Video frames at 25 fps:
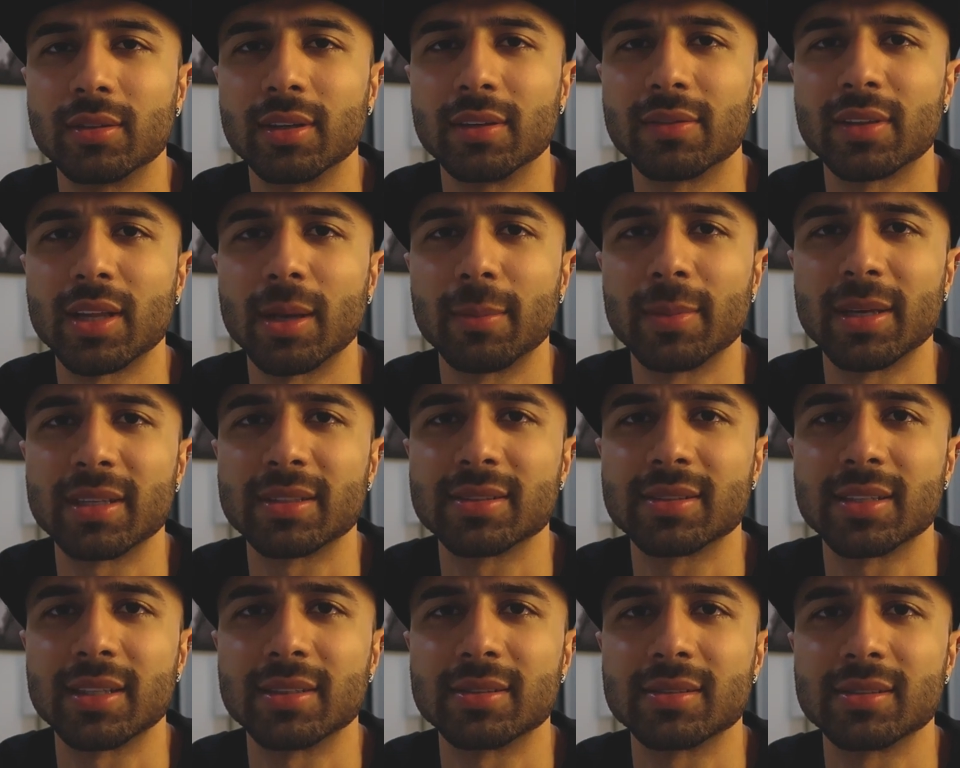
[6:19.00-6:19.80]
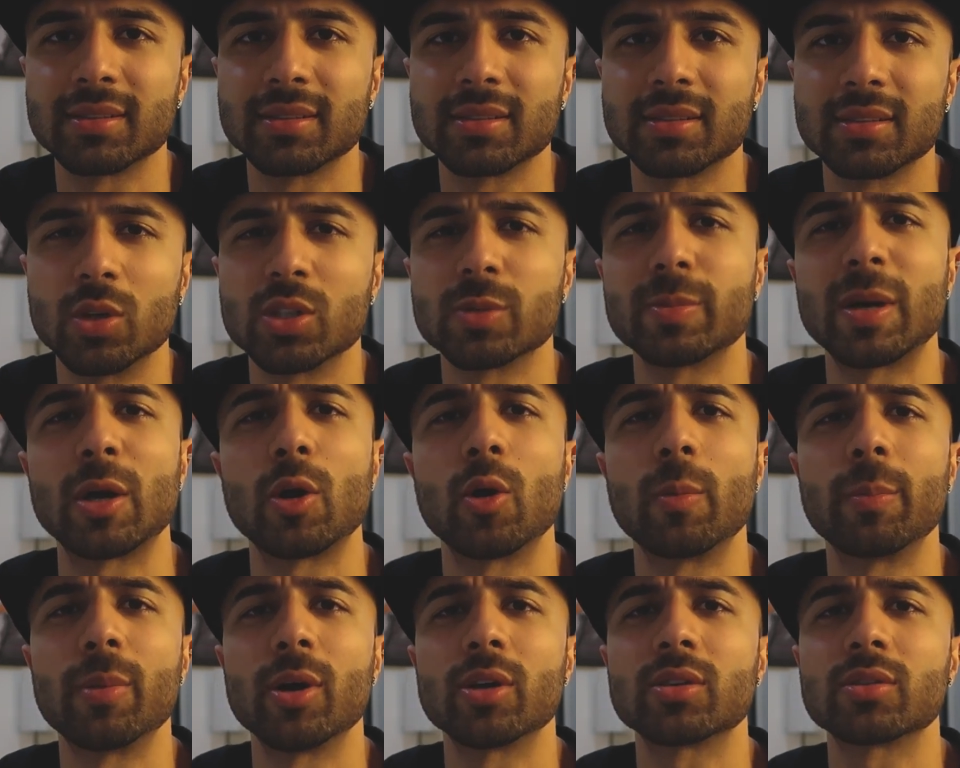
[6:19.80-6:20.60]
if that makes sense. One's my
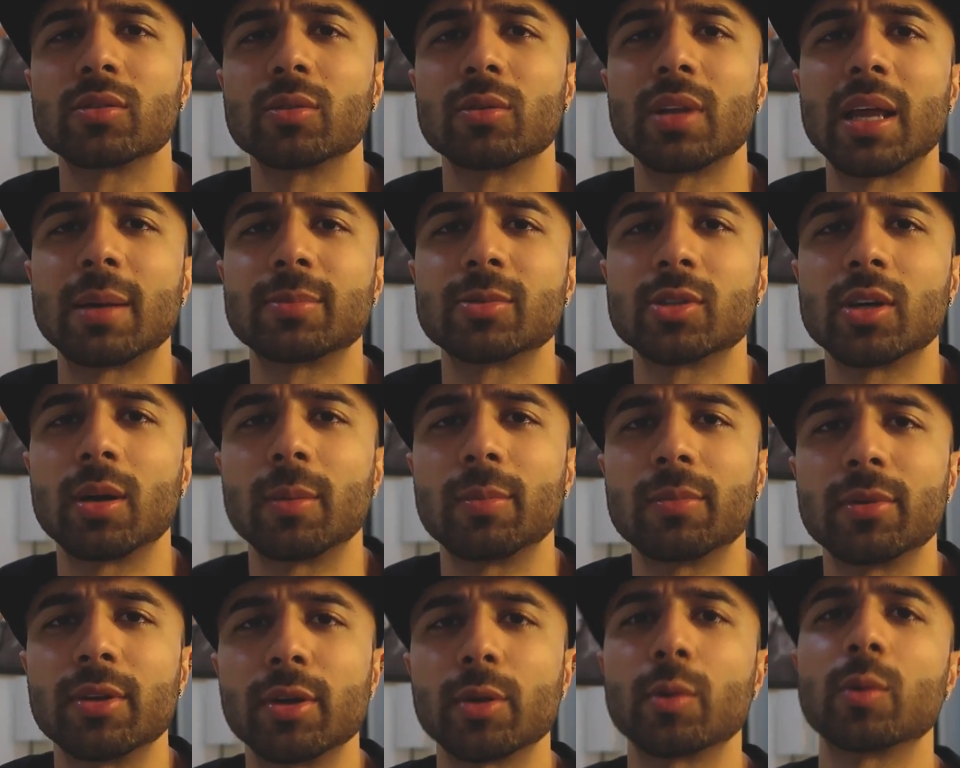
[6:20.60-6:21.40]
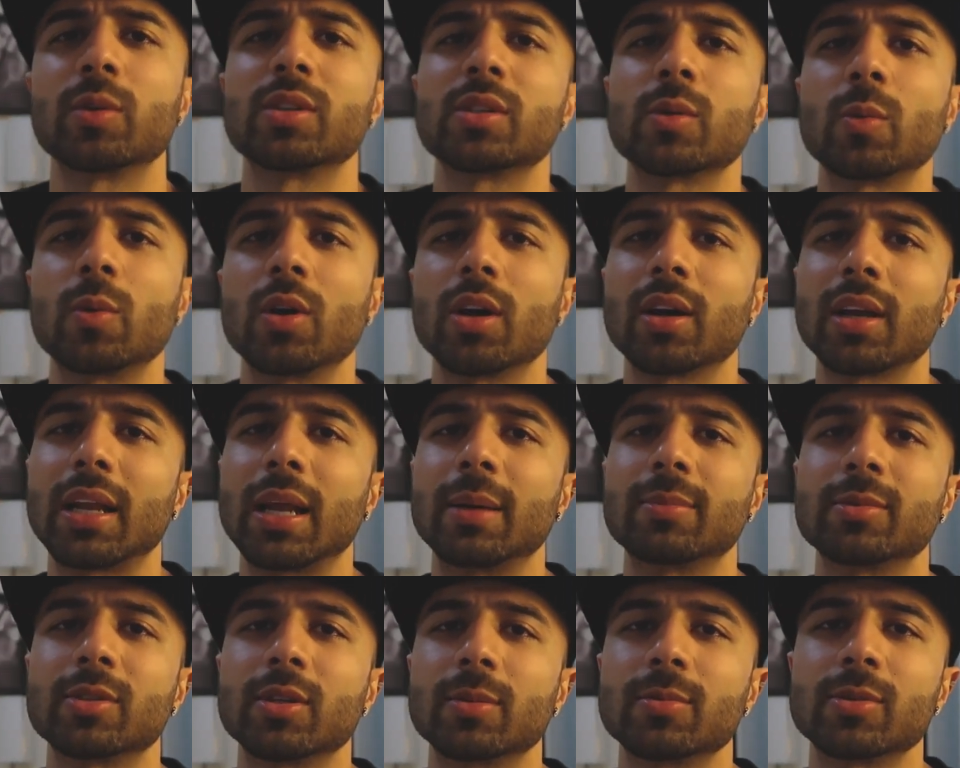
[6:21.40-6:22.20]
own personal laptop, the other one's a work
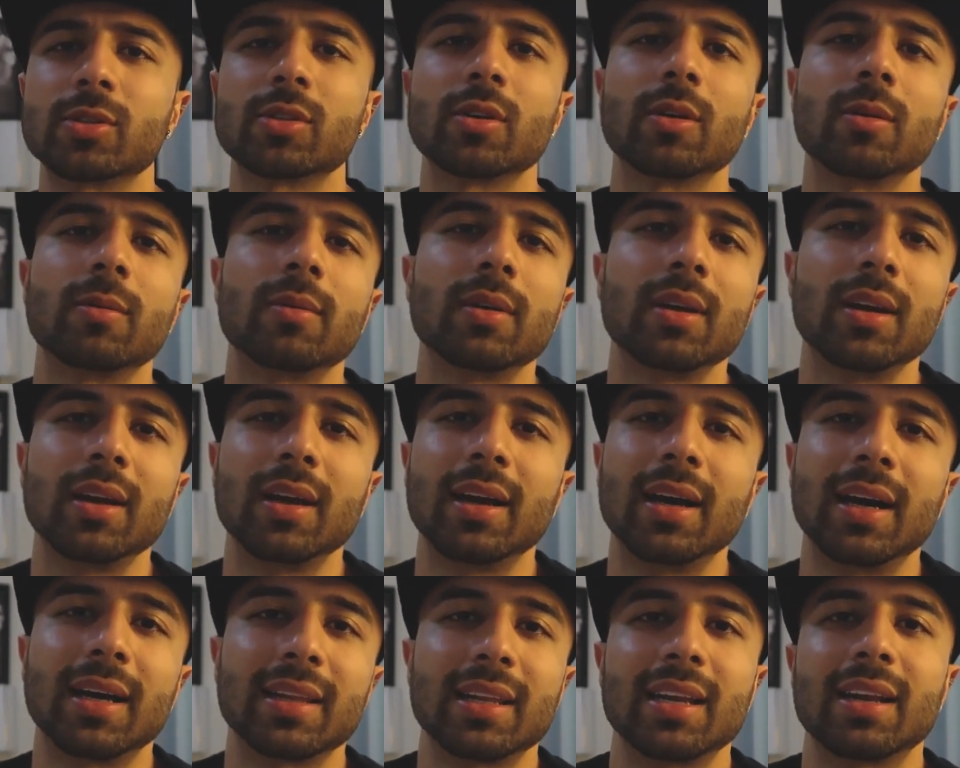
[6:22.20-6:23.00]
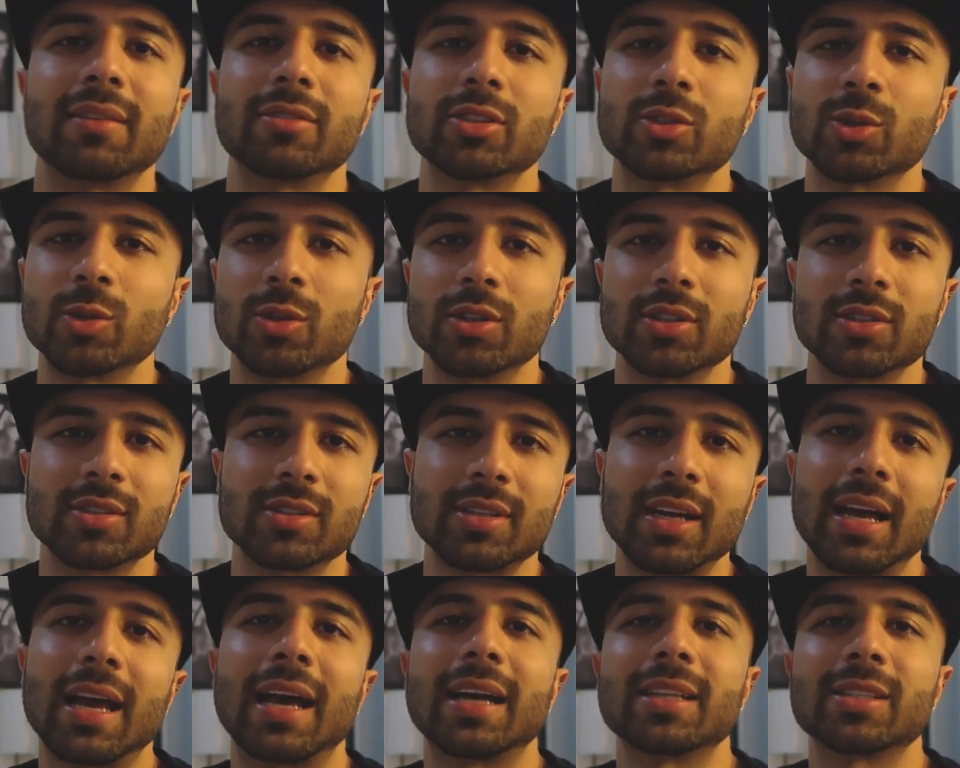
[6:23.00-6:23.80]
laptop, so I didn't have a
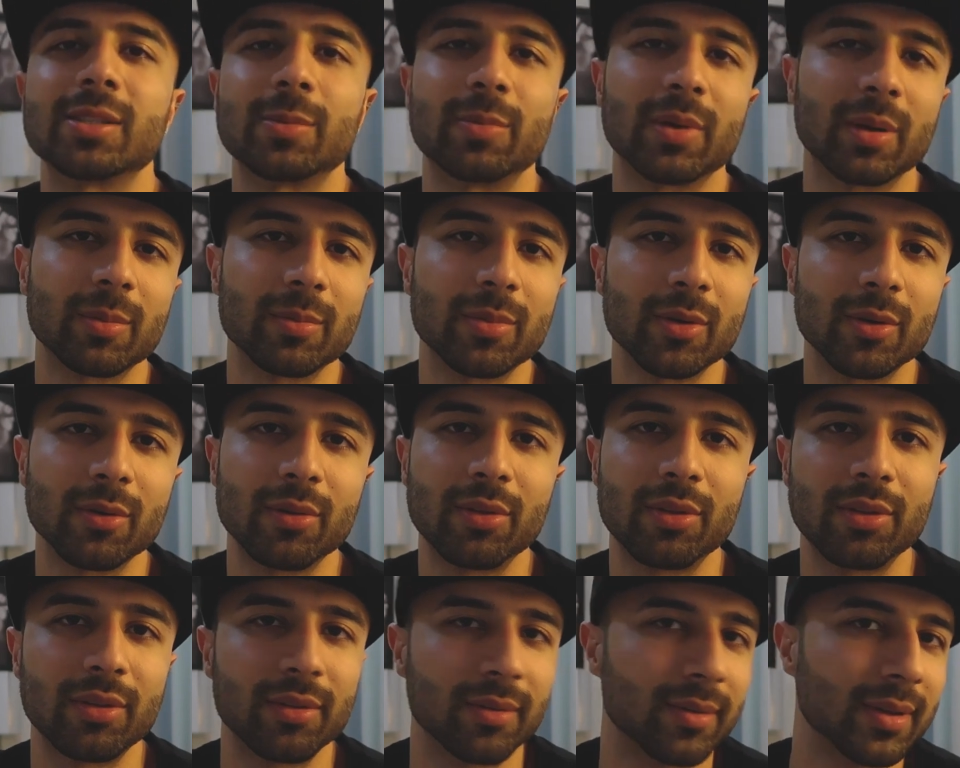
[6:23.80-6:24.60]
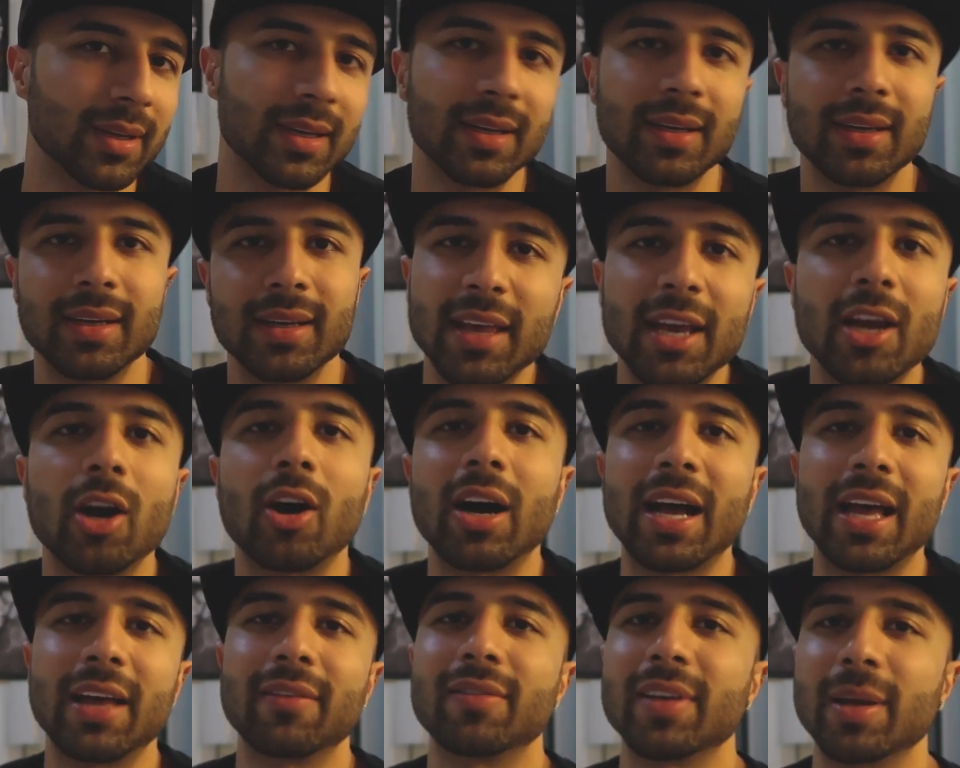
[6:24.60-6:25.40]
choice. I had to bring both. They
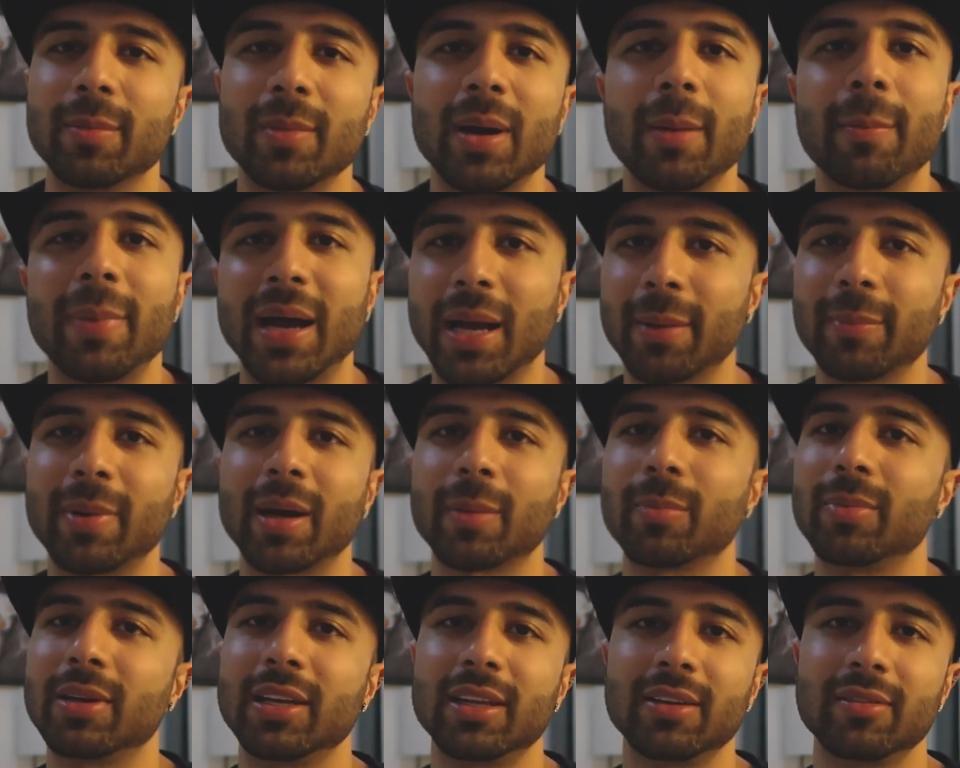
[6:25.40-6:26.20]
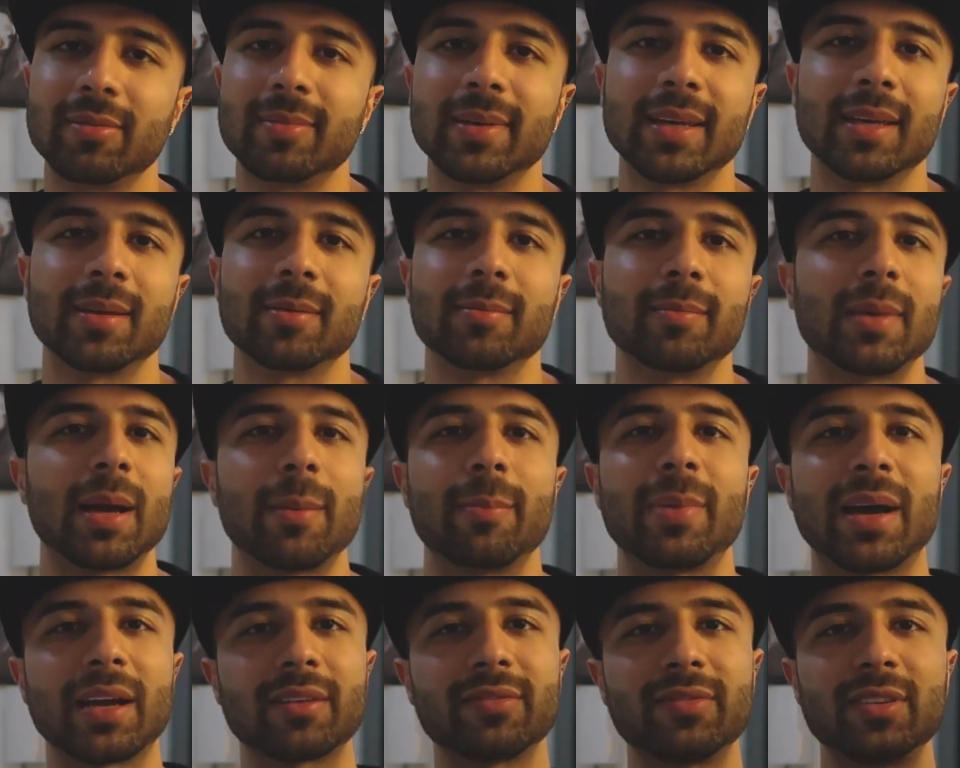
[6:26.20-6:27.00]
are heavy in my backpack, believe me. My
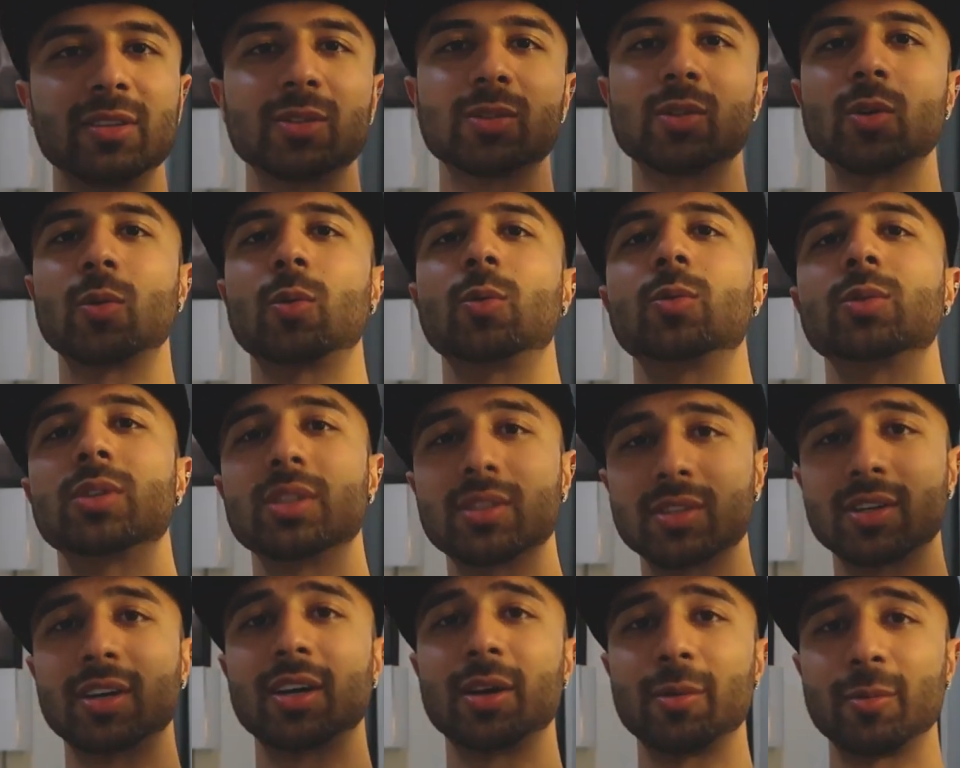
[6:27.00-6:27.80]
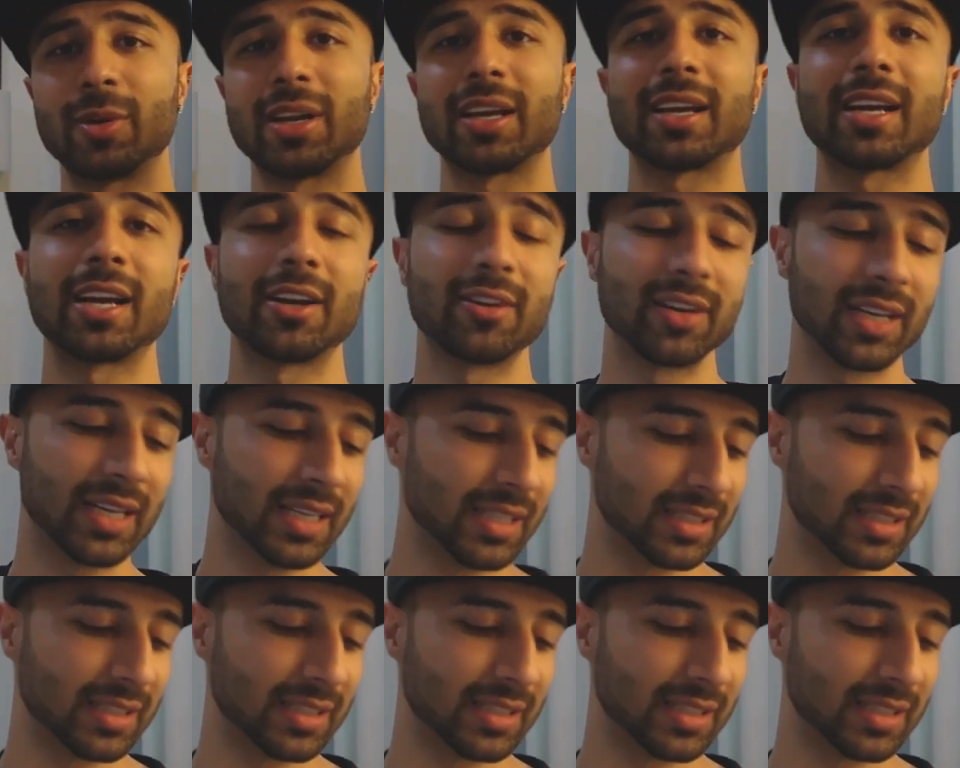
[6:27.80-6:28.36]
back feels it all the time when I carry